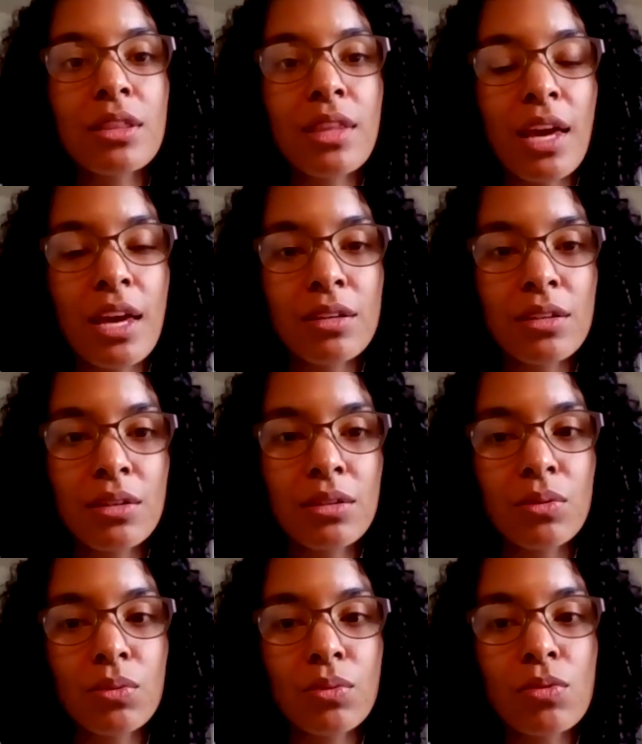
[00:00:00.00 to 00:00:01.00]
And then
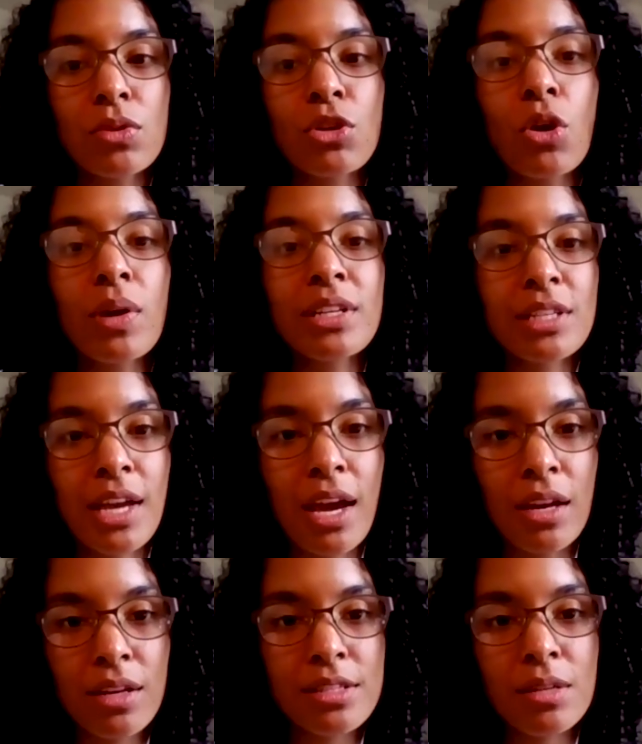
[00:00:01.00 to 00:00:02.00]
going to
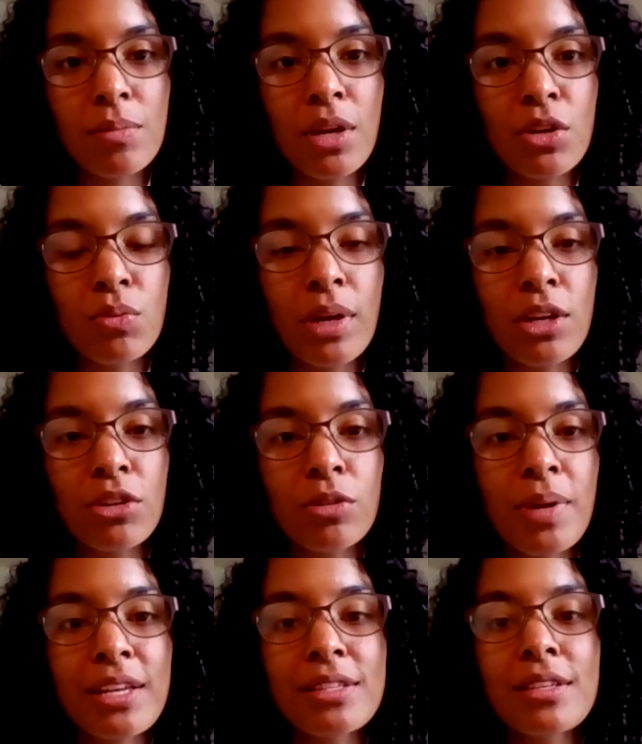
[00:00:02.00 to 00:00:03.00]
catechism on a regular
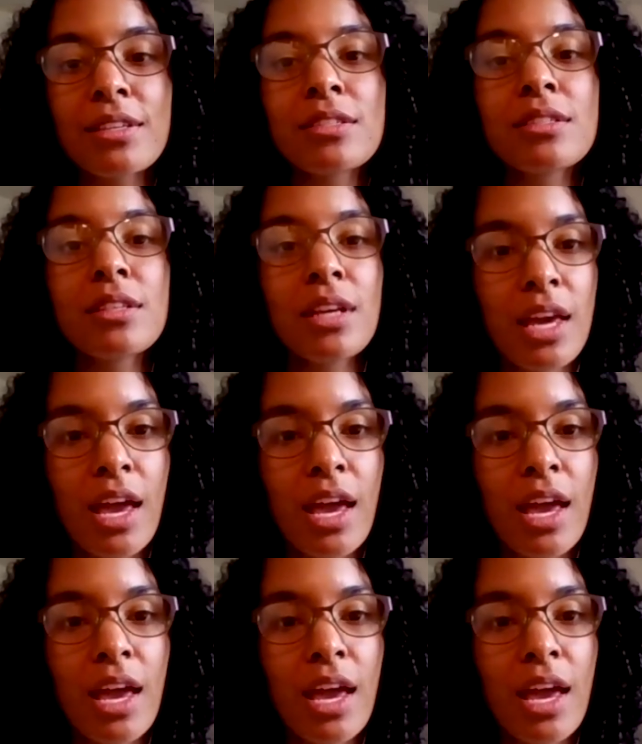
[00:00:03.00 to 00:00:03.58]
basis